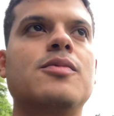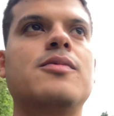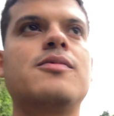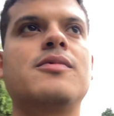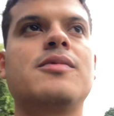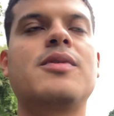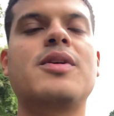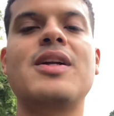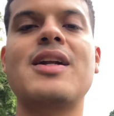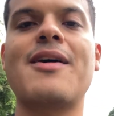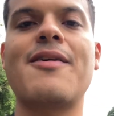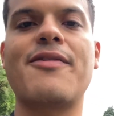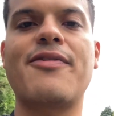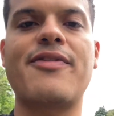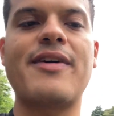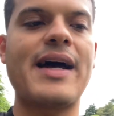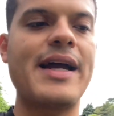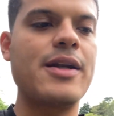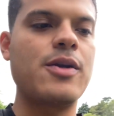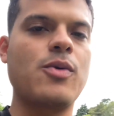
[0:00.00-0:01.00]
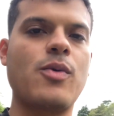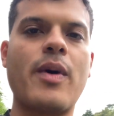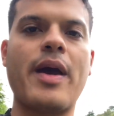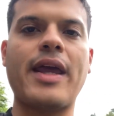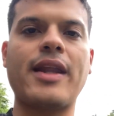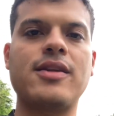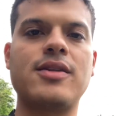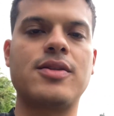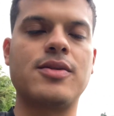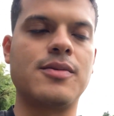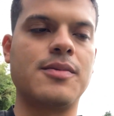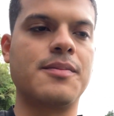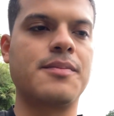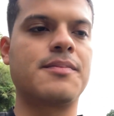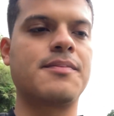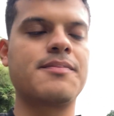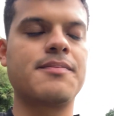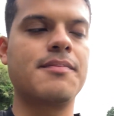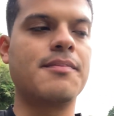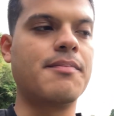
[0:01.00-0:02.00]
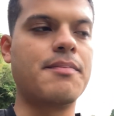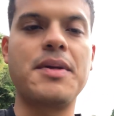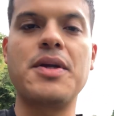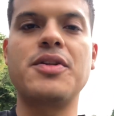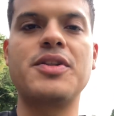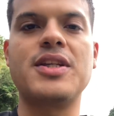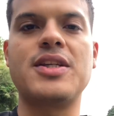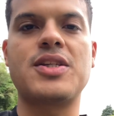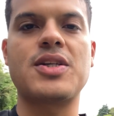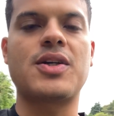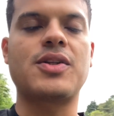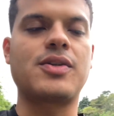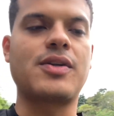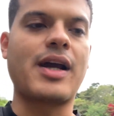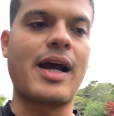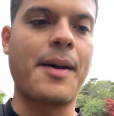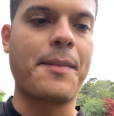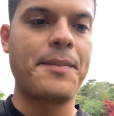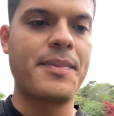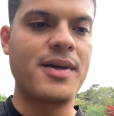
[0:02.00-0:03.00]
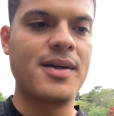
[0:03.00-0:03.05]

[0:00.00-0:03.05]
gonna find a way to build each other up.